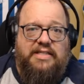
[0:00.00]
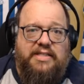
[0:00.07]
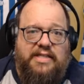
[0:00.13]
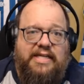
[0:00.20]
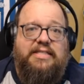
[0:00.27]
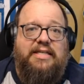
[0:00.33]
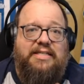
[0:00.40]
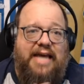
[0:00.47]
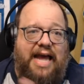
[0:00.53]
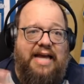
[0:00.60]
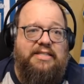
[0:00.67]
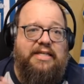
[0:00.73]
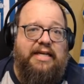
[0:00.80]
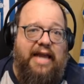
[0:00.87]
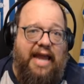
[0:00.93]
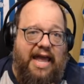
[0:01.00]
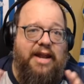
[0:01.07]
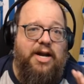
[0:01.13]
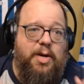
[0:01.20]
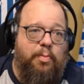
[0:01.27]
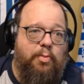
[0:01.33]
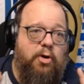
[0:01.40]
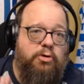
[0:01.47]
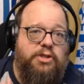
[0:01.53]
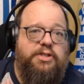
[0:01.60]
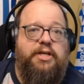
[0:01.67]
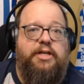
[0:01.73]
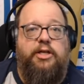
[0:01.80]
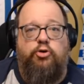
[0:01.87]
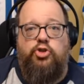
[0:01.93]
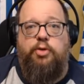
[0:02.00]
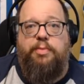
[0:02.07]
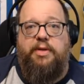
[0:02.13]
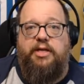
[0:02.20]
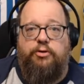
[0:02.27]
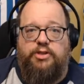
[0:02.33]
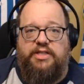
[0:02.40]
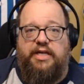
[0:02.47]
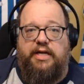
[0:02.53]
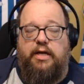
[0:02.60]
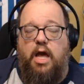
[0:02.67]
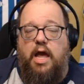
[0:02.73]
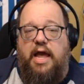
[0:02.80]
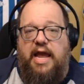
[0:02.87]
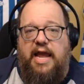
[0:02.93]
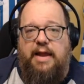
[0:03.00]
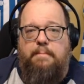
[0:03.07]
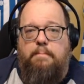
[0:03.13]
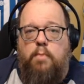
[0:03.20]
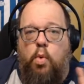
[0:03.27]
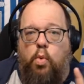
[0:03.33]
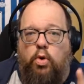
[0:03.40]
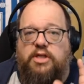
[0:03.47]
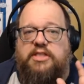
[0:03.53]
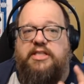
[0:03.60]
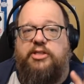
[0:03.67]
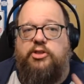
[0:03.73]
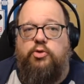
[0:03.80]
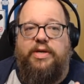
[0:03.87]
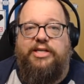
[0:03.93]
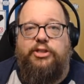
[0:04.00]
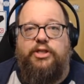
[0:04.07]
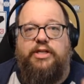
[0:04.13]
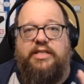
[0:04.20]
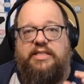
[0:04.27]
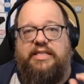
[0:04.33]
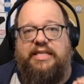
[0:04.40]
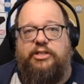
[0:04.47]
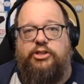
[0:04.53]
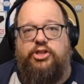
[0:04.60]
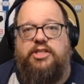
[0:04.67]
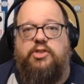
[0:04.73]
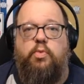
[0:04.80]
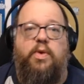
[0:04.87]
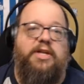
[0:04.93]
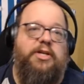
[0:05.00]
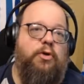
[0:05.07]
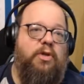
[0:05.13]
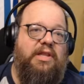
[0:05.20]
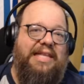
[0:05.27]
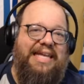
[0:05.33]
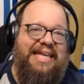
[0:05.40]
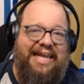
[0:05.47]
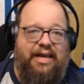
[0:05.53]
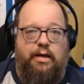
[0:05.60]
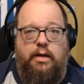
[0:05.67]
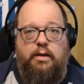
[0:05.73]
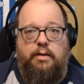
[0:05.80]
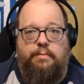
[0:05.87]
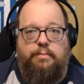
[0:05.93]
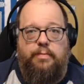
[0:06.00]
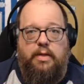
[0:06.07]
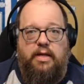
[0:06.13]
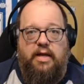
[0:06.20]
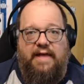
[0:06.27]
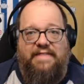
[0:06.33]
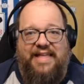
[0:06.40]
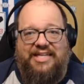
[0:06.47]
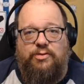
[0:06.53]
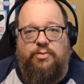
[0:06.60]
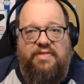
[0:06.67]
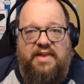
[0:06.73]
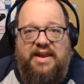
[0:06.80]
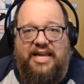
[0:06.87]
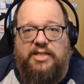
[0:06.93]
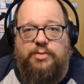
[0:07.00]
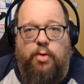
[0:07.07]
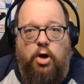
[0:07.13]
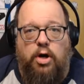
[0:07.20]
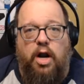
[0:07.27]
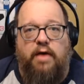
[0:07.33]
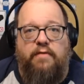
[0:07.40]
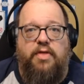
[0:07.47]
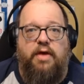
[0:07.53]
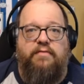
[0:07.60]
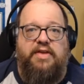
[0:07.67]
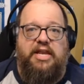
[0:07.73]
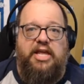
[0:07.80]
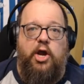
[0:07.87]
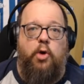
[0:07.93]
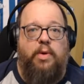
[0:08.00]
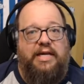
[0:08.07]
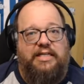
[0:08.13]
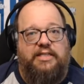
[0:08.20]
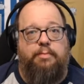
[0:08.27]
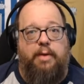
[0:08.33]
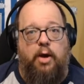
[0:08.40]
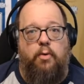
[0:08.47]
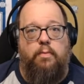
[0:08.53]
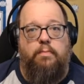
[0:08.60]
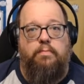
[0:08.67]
is a tactic and an approach that you should be using in more situations than just when you're leading. And that's what the next part of the video is about.